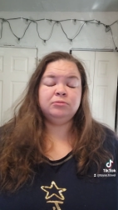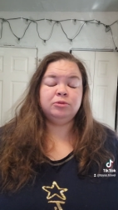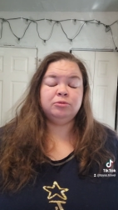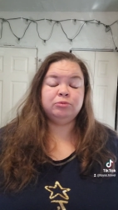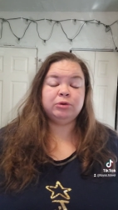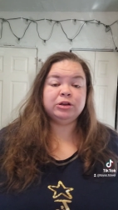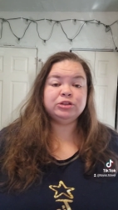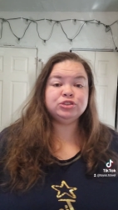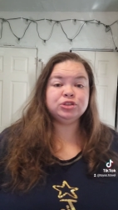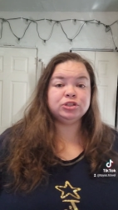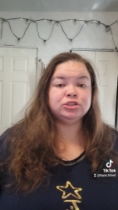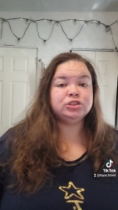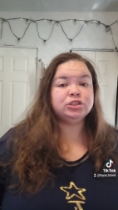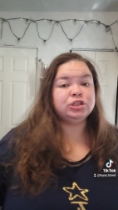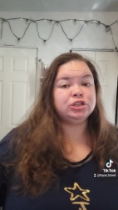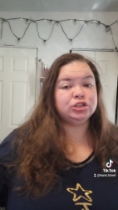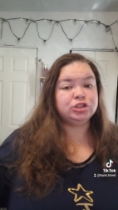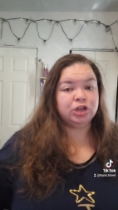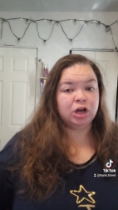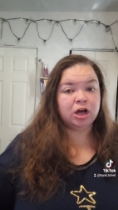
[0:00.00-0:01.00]
restaurants that
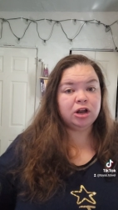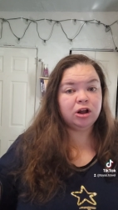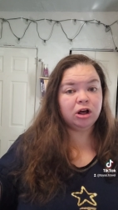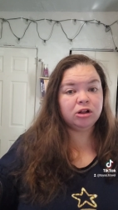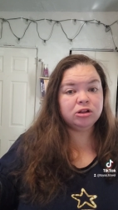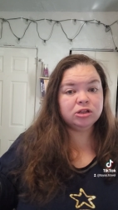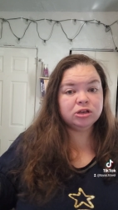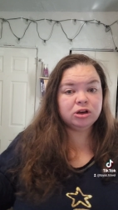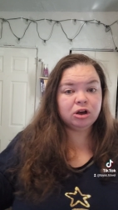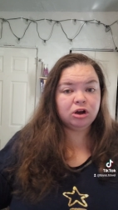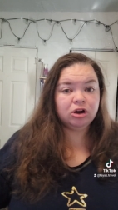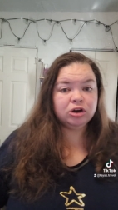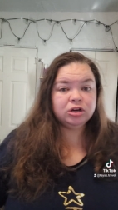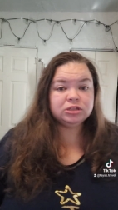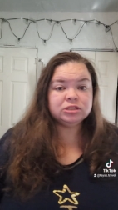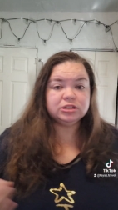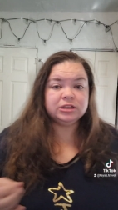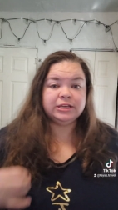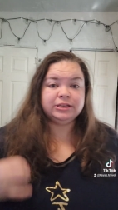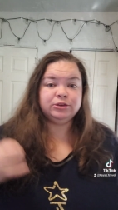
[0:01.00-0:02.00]
are not a la
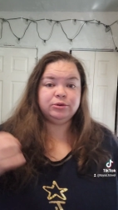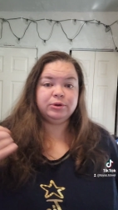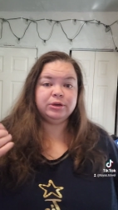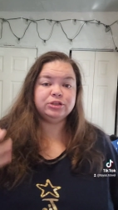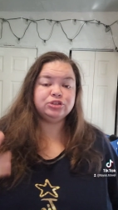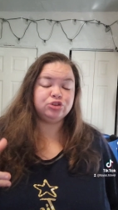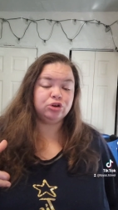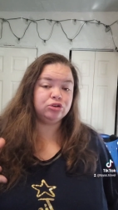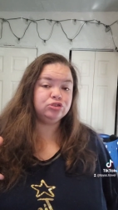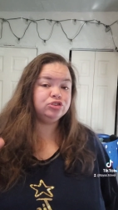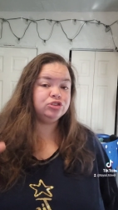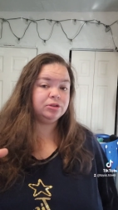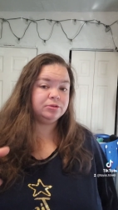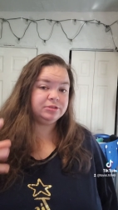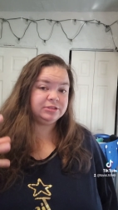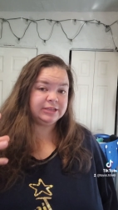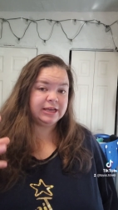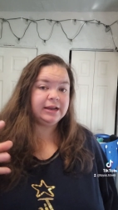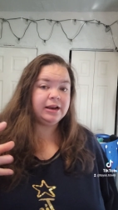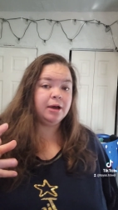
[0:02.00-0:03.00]
carte, like you get charged a
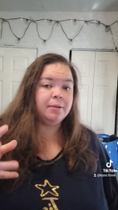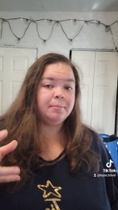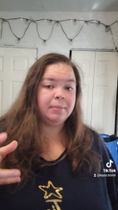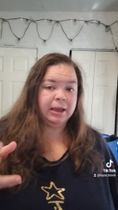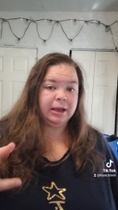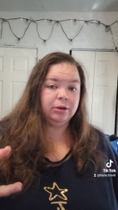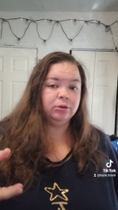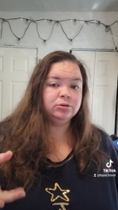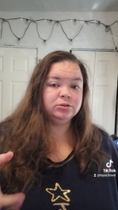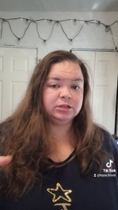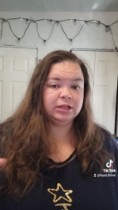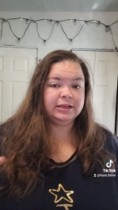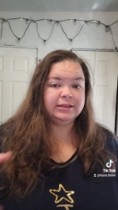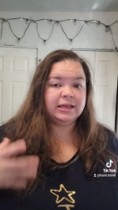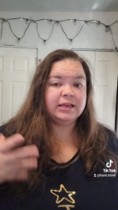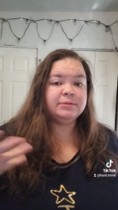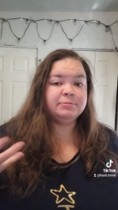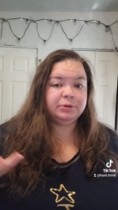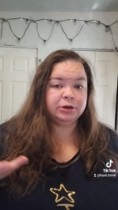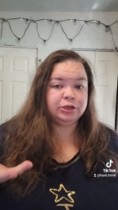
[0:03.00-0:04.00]
set amount, like
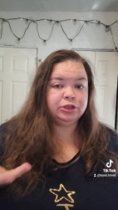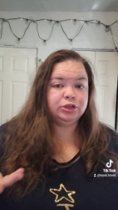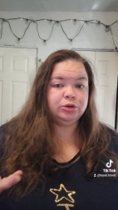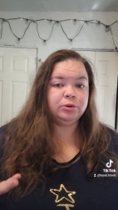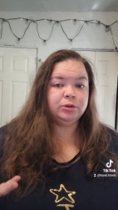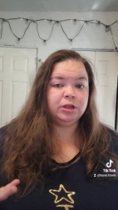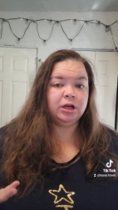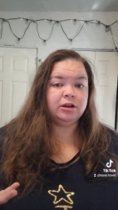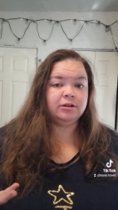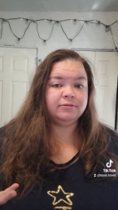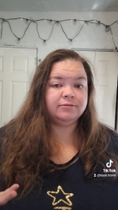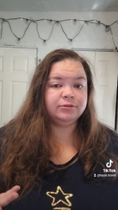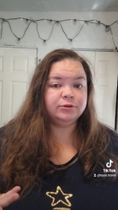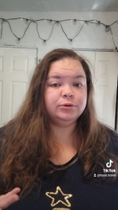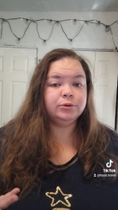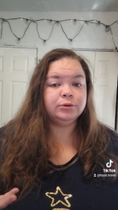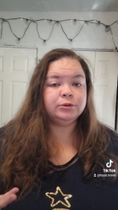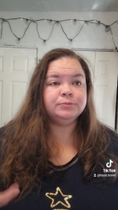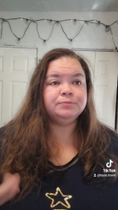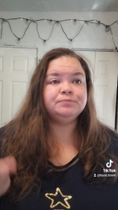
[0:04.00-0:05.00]
they bring you a lot of
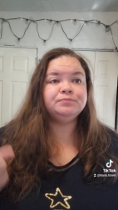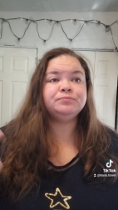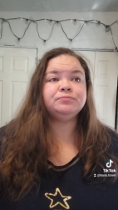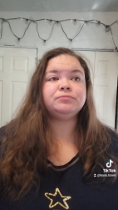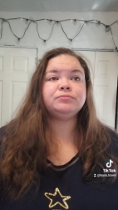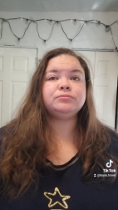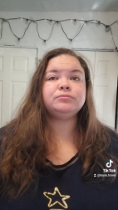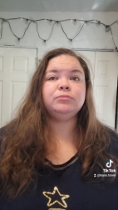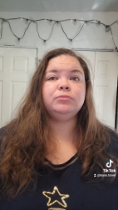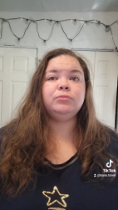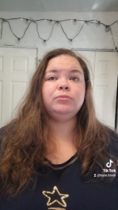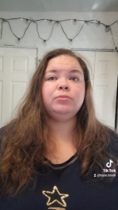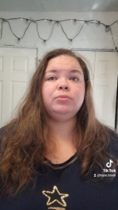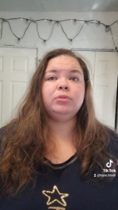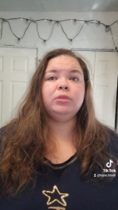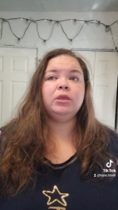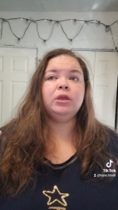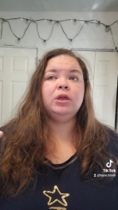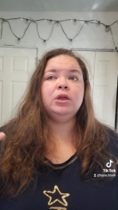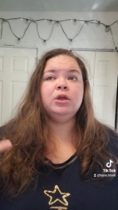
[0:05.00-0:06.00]
food.
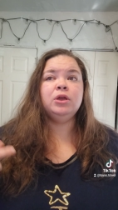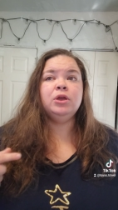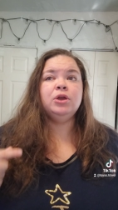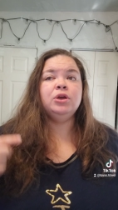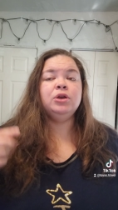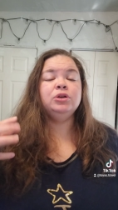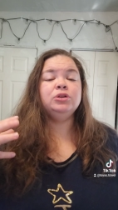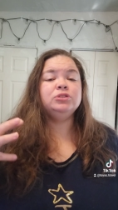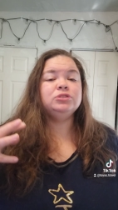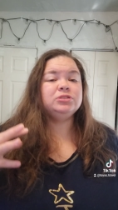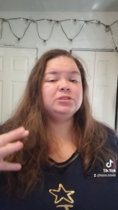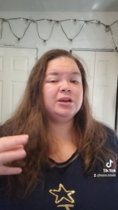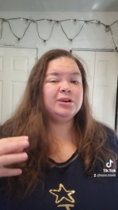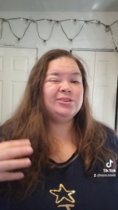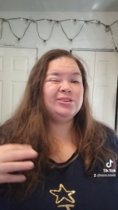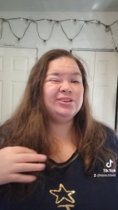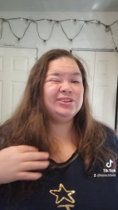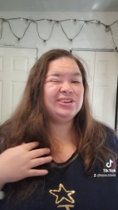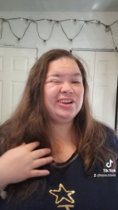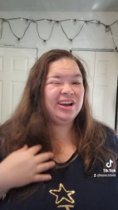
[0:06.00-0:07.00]
So
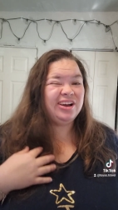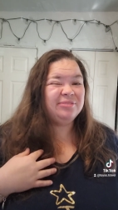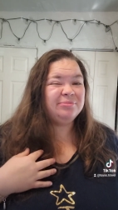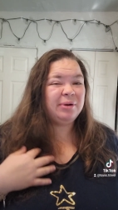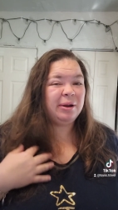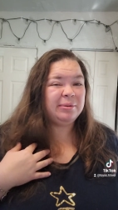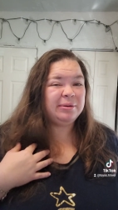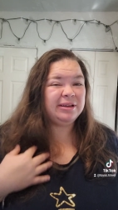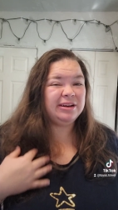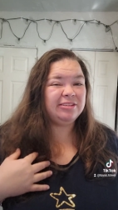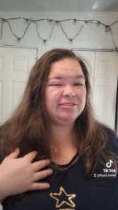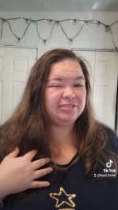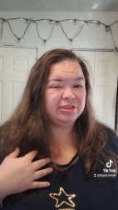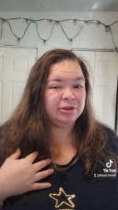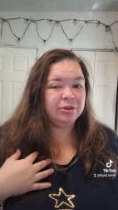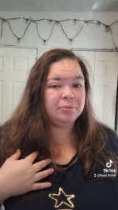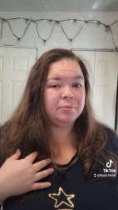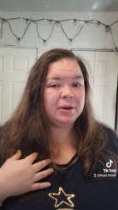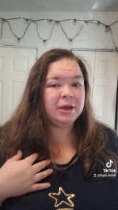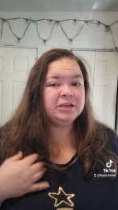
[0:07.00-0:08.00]
you're not probably going to
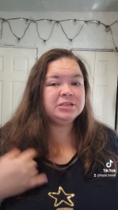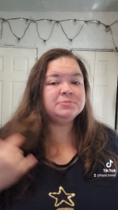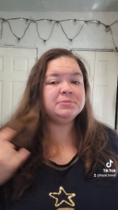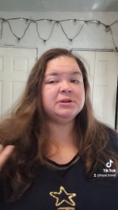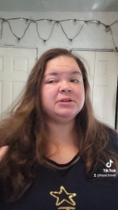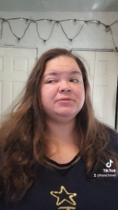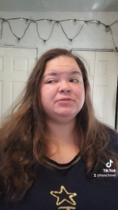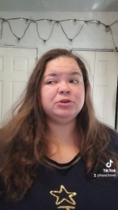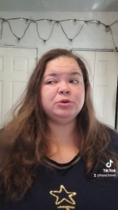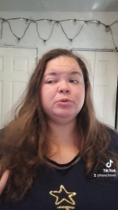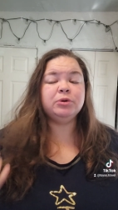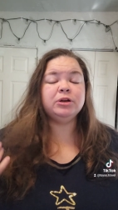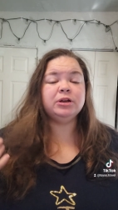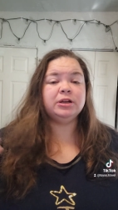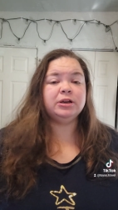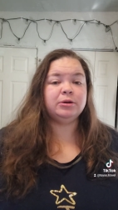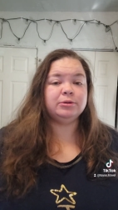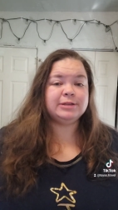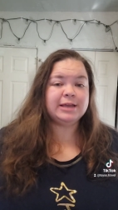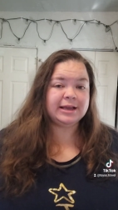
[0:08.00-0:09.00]
feel the best, but if you were
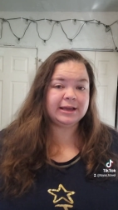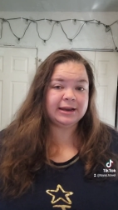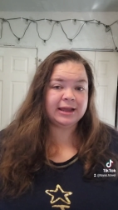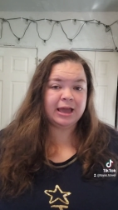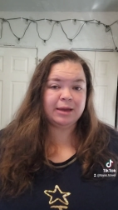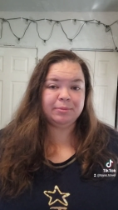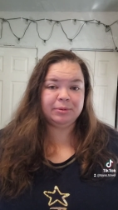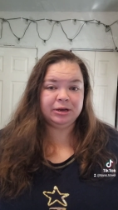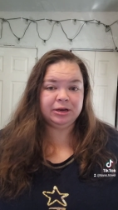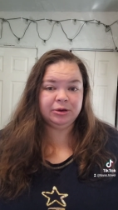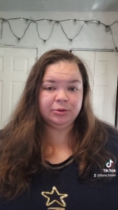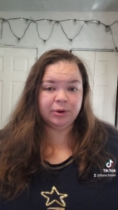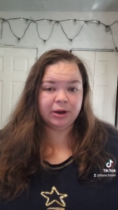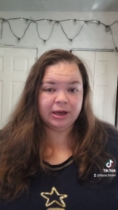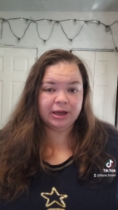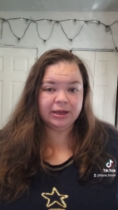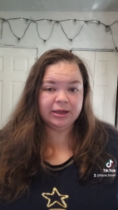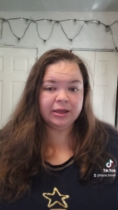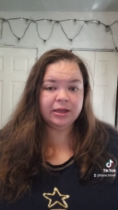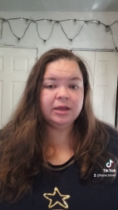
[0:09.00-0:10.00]
going to go take a nap
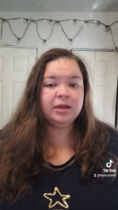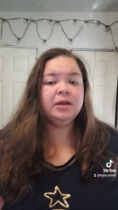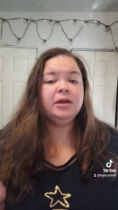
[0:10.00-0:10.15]
anyway,